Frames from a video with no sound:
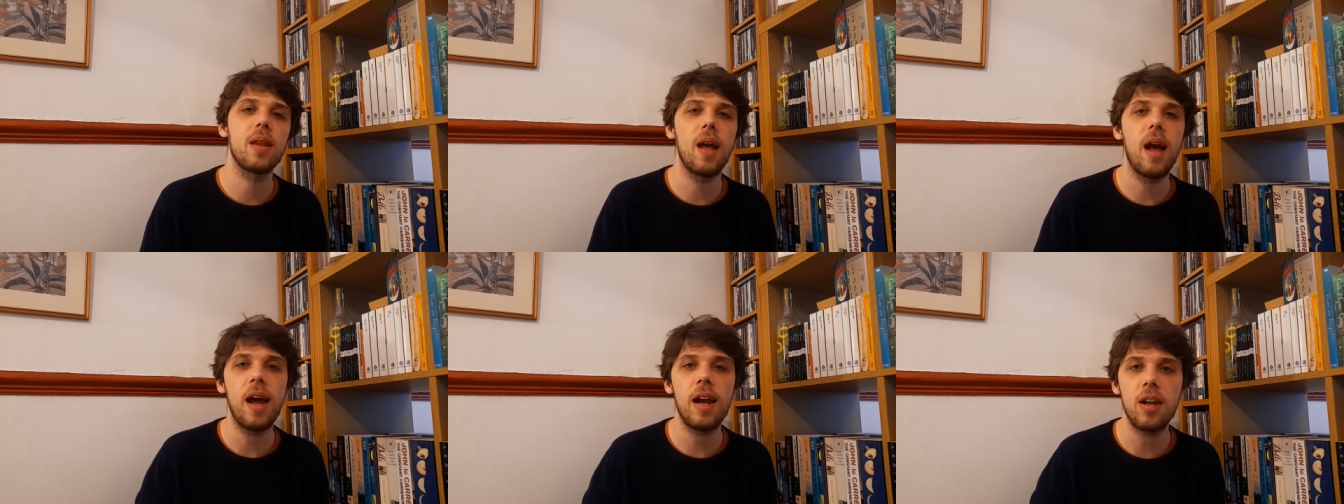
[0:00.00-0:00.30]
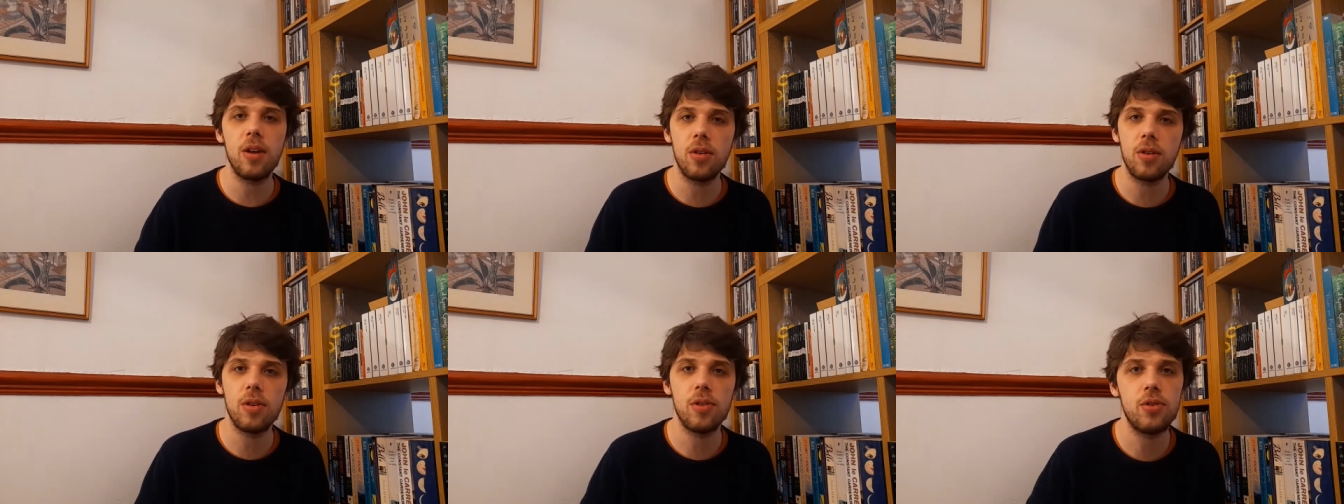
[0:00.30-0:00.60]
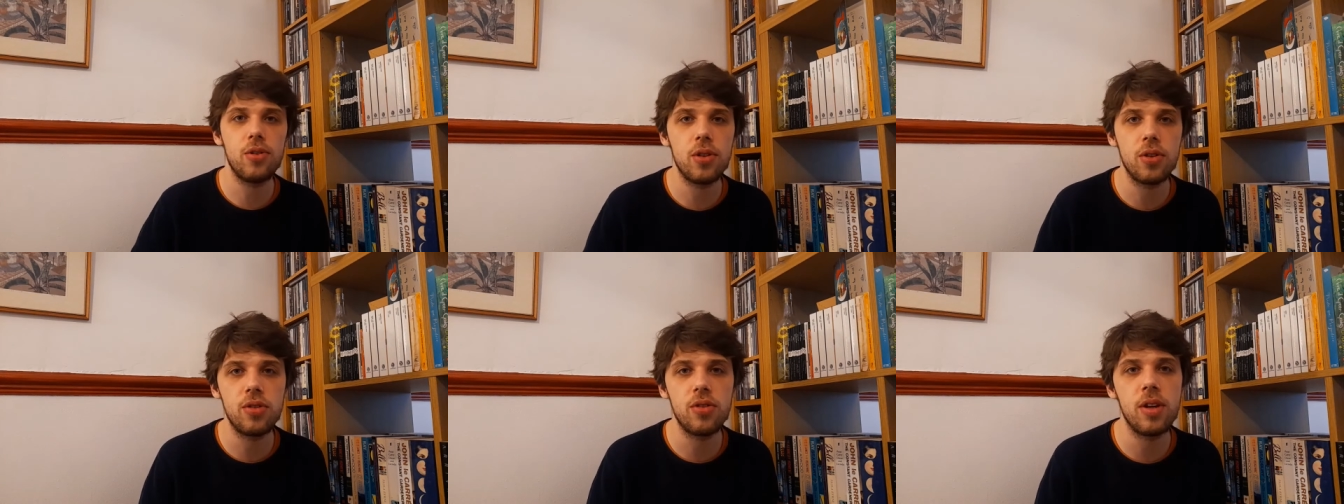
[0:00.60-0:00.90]
any other
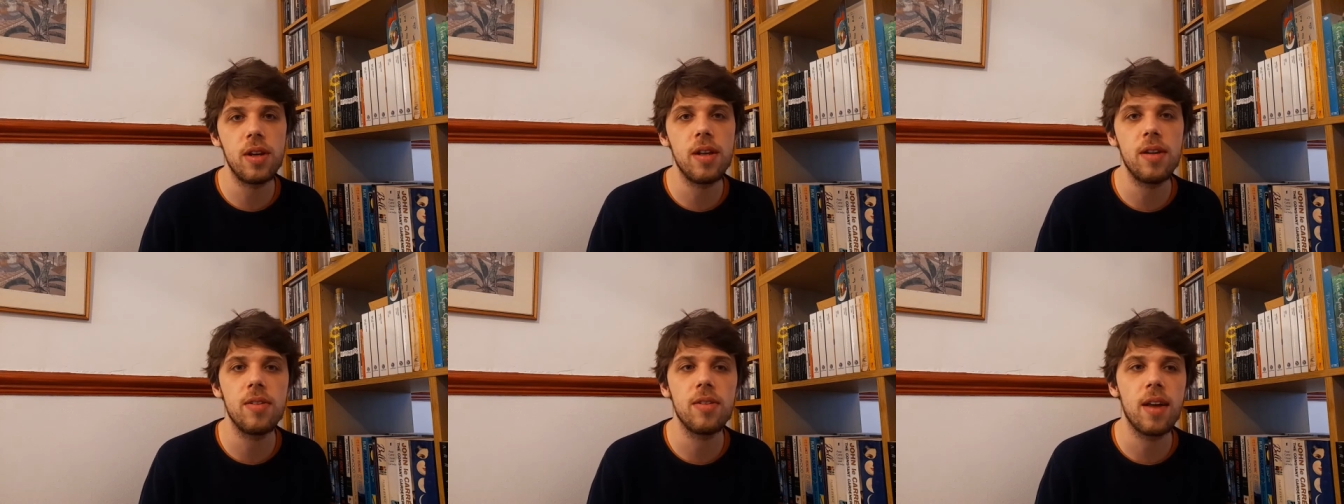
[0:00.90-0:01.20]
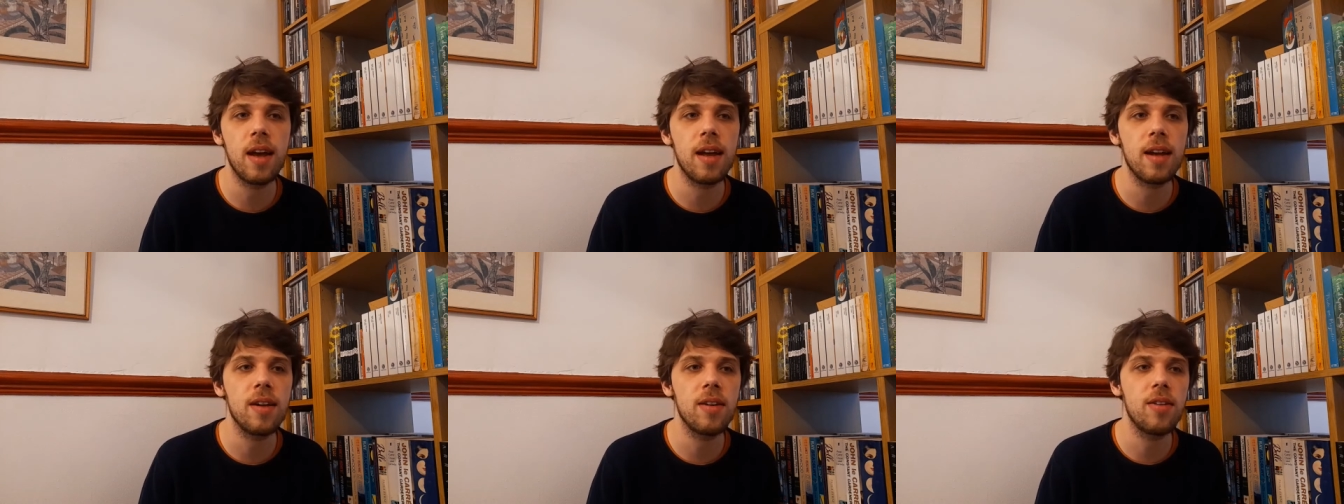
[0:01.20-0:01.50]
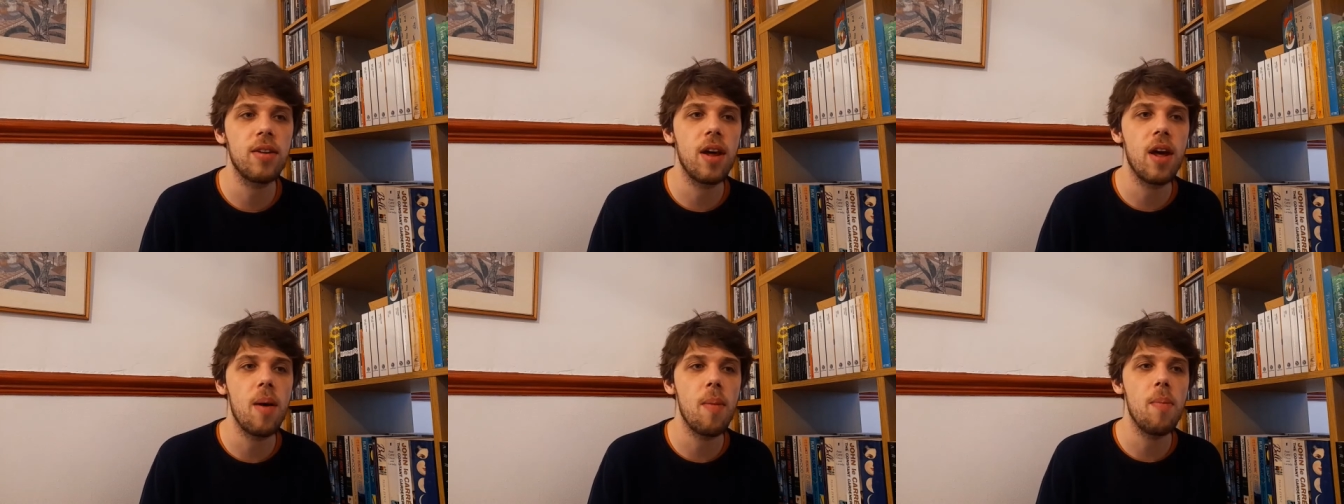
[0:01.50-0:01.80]
judges.
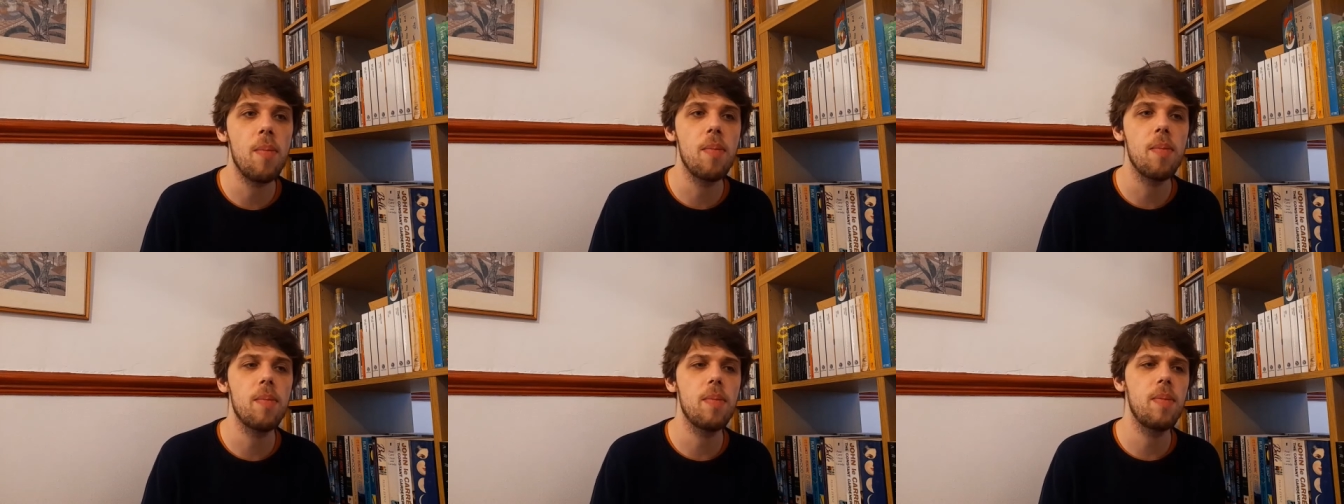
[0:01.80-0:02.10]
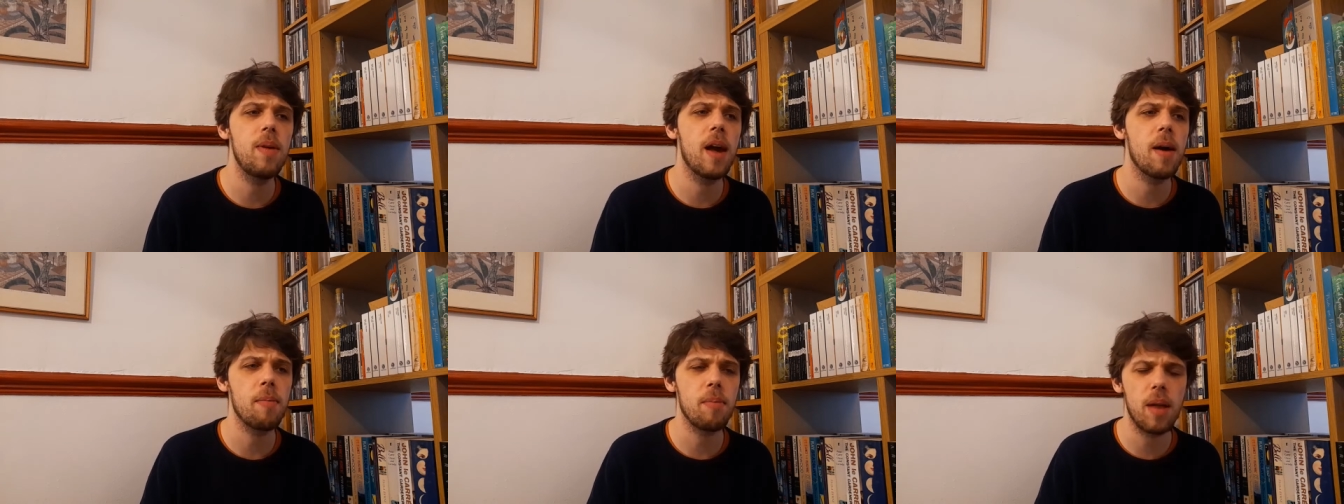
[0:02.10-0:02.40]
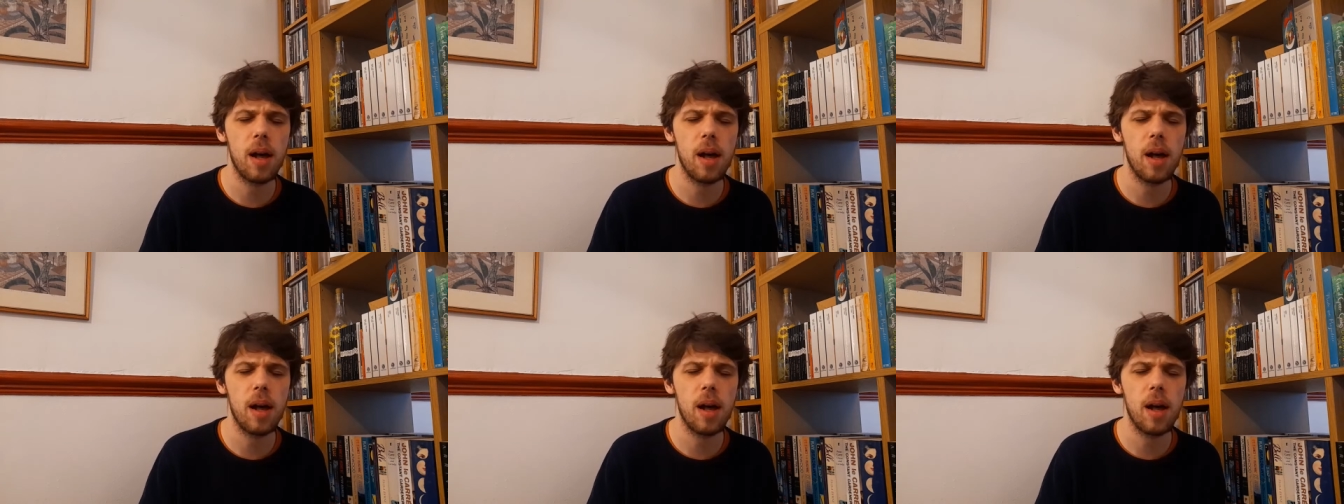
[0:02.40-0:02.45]
And yeah,